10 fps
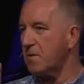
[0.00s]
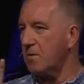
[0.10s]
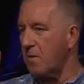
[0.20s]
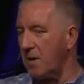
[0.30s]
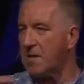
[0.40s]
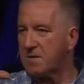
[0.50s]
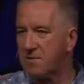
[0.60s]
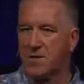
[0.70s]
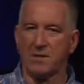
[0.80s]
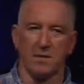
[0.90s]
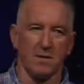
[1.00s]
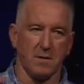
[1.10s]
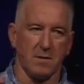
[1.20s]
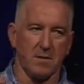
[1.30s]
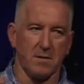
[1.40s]
the radiance of
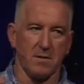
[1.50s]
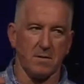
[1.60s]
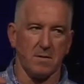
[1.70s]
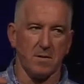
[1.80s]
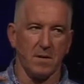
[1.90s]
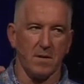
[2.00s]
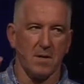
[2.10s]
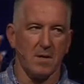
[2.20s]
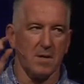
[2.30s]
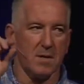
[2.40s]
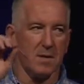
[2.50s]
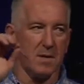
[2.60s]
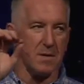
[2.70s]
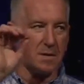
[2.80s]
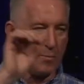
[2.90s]
Jesus
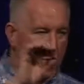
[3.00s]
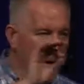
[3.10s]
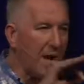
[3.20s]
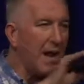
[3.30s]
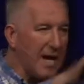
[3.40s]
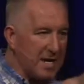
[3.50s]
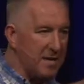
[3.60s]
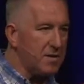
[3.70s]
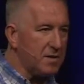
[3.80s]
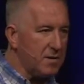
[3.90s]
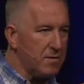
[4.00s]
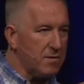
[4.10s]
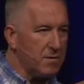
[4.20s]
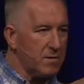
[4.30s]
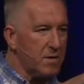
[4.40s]
can bring a light into
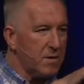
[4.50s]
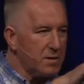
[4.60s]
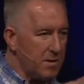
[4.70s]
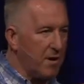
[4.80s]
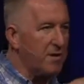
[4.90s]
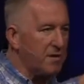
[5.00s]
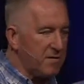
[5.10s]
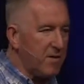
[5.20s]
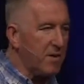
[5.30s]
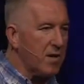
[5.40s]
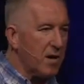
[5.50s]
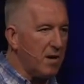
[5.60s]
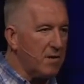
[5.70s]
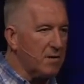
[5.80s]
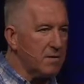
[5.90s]
the darkness of
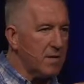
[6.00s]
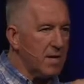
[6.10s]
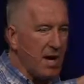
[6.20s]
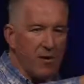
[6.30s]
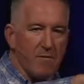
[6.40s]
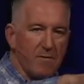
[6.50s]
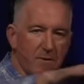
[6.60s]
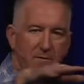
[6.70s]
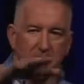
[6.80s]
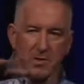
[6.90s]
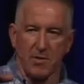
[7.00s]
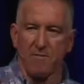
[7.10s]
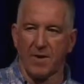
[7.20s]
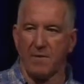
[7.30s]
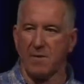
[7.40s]
alcohol, however it affects your
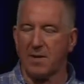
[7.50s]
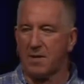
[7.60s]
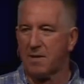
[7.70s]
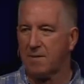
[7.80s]
family.